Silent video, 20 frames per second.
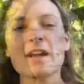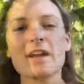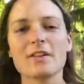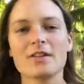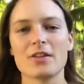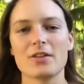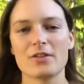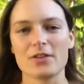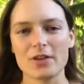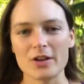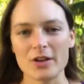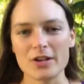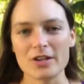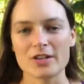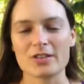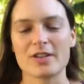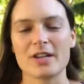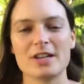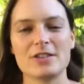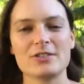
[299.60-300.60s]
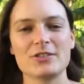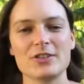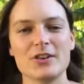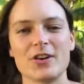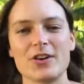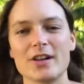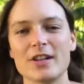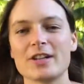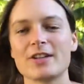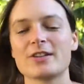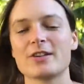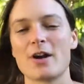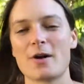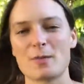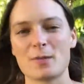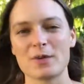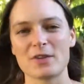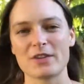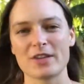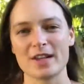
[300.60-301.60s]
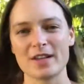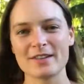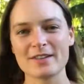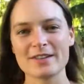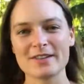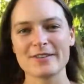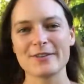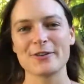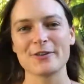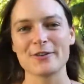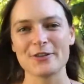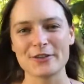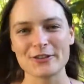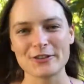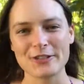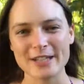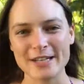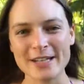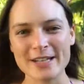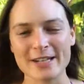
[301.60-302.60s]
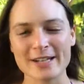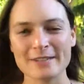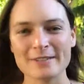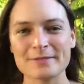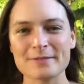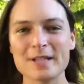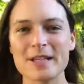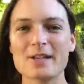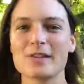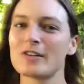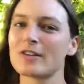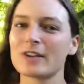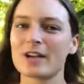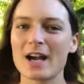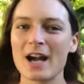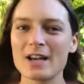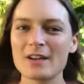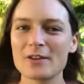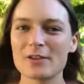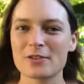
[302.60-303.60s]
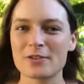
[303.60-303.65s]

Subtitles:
The third essential oil in common sense is Ocotea. It's a kind of